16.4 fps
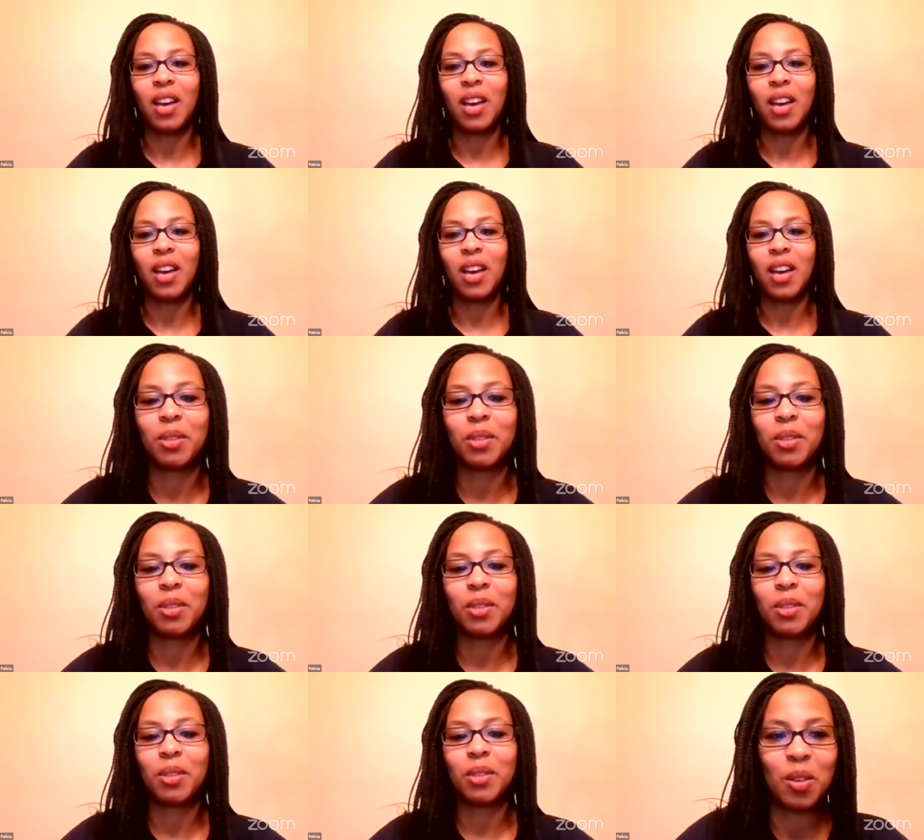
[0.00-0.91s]
It was
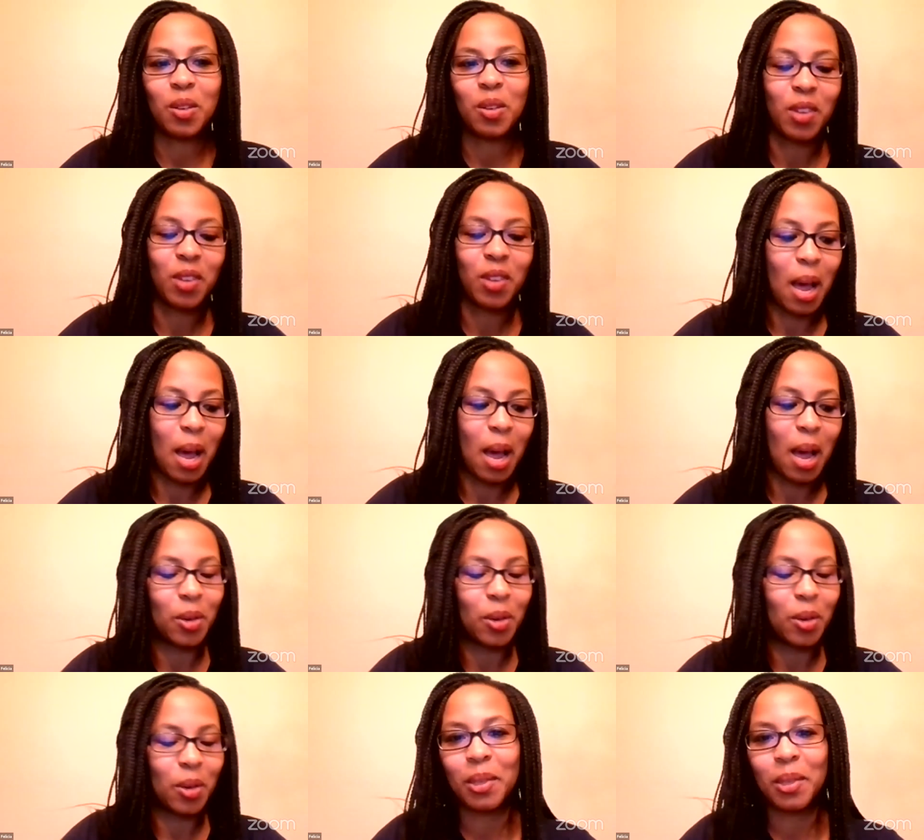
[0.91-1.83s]
a phenomenal
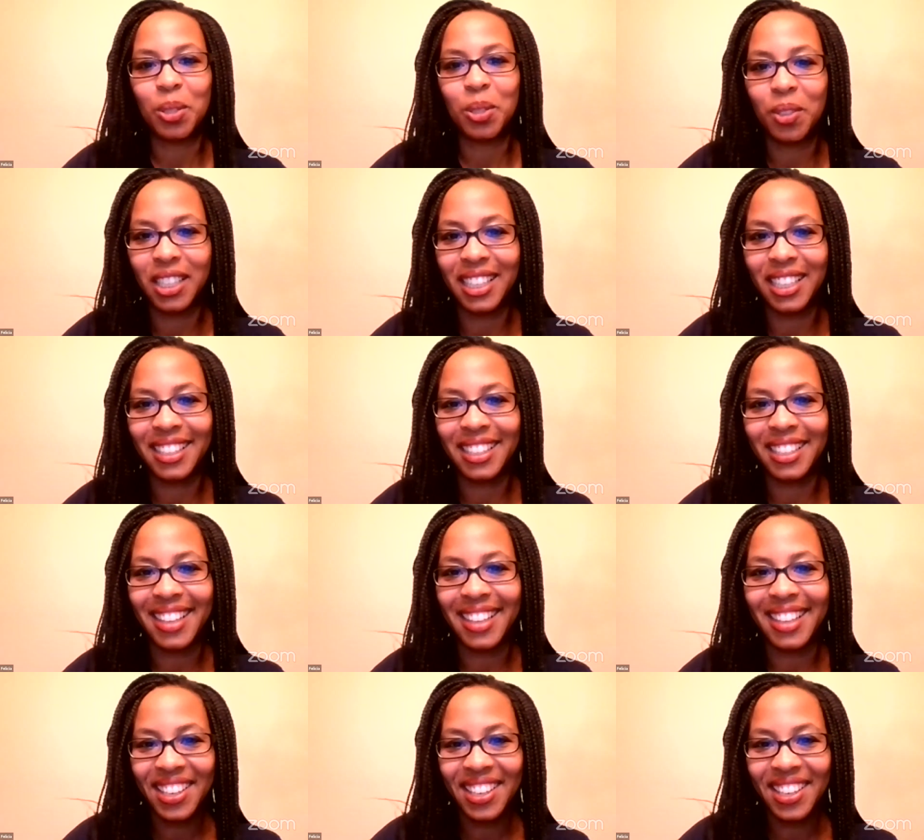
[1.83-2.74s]
opportunity. Thank
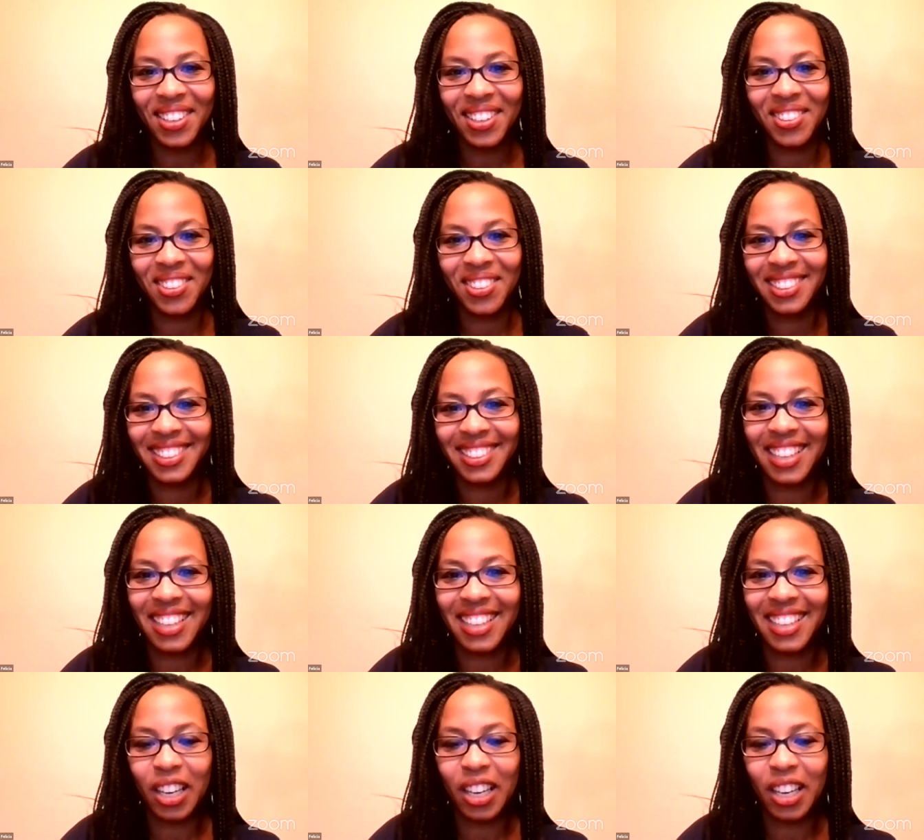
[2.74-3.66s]
you. I
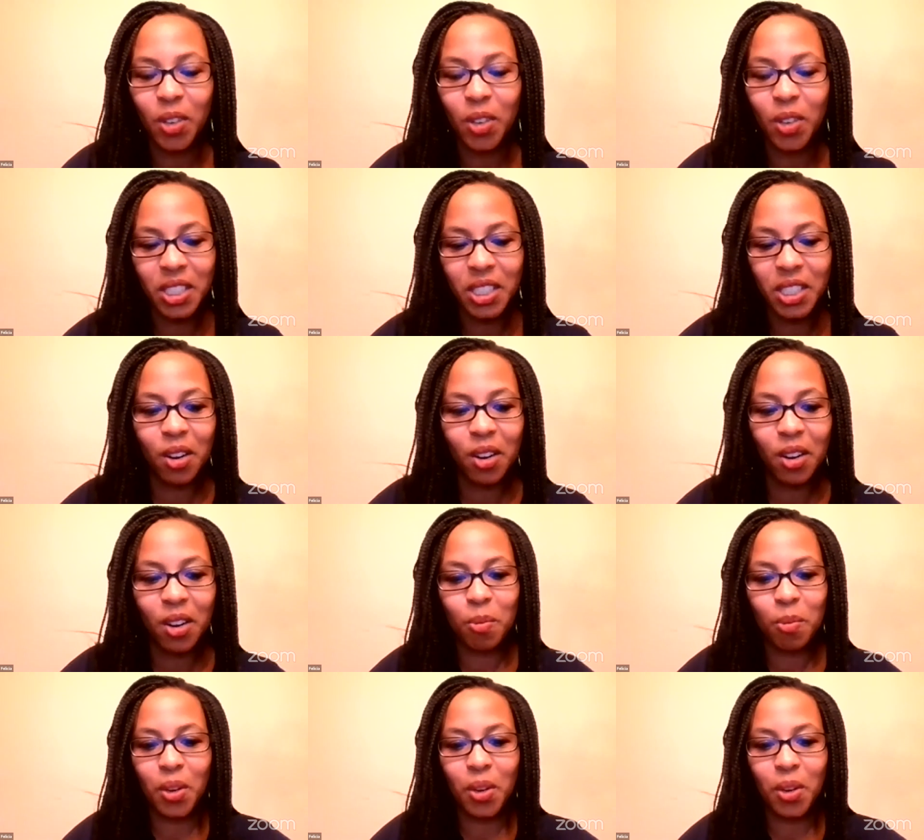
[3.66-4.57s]
look forward to hearing from you
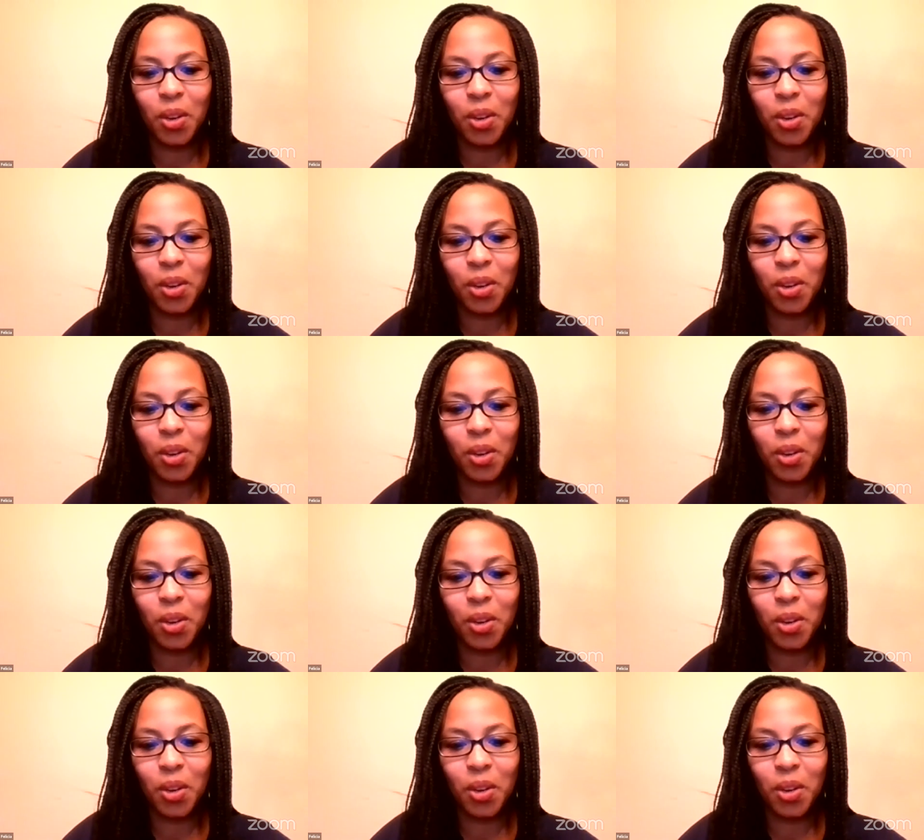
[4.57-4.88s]
guys.